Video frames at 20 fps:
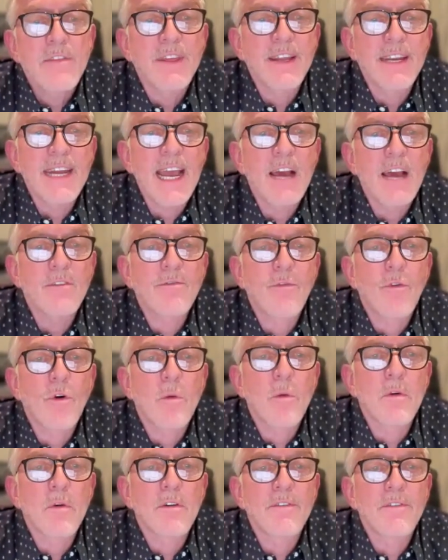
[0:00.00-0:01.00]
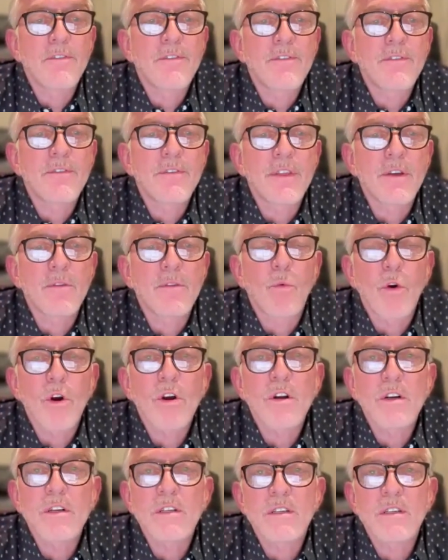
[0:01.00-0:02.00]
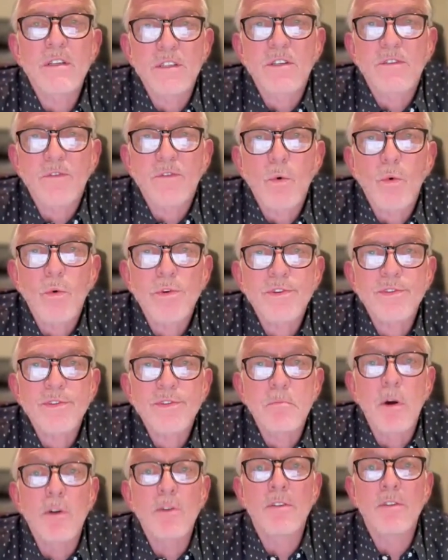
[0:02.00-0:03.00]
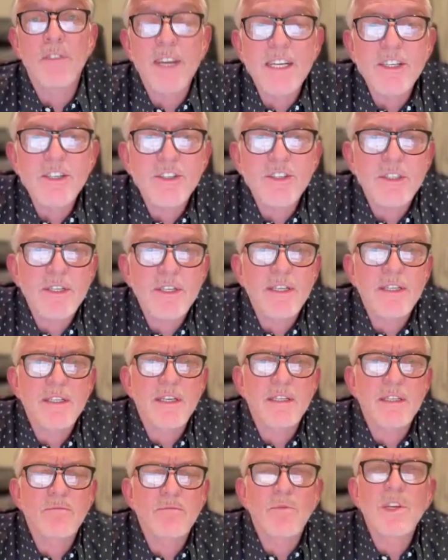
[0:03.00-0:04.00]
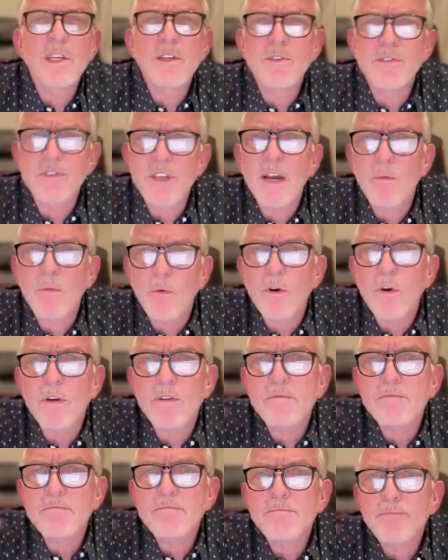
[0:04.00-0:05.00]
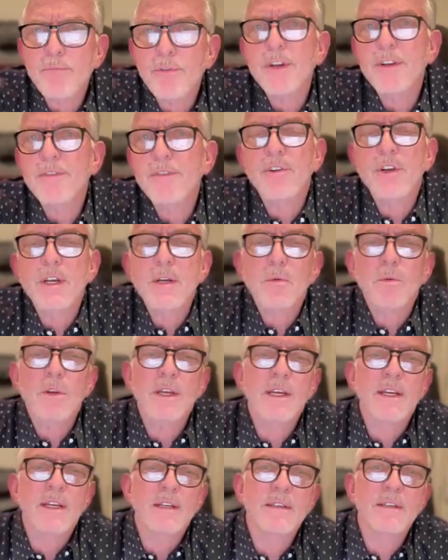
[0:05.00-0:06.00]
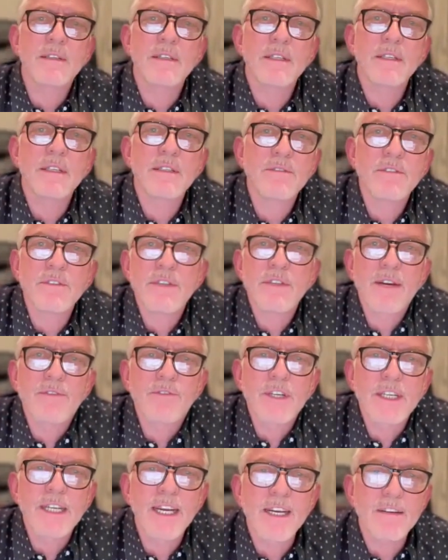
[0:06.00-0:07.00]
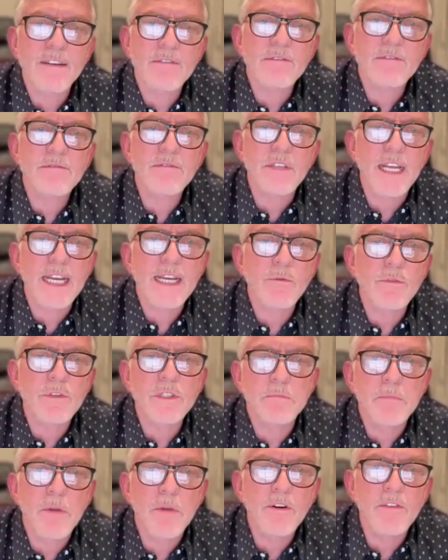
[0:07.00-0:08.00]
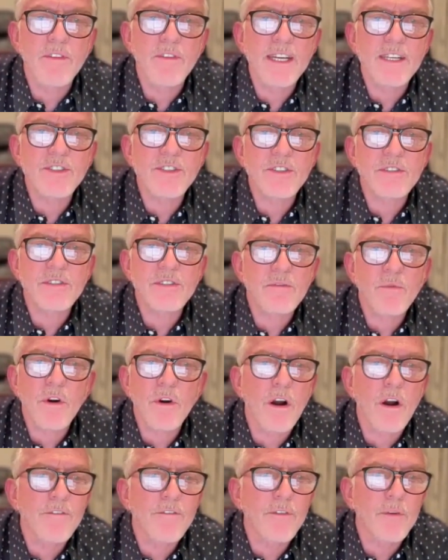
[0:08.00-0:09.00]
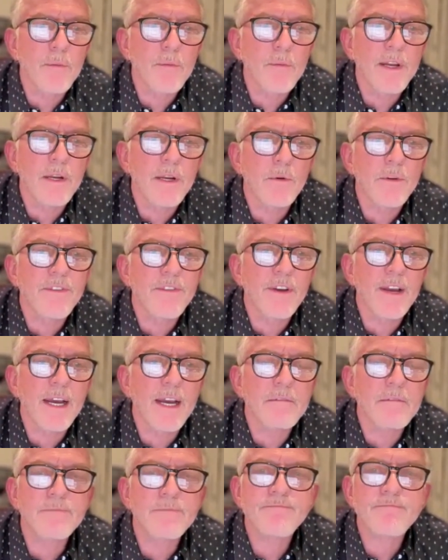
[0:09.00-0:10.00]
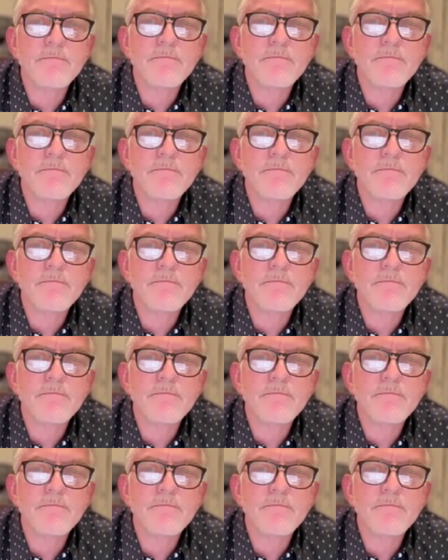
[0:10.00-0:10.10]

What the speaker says: The noun form of the word is, of course, motivation, and we use that word pretty frequently in everyday language, motivation. We're all familiar with that.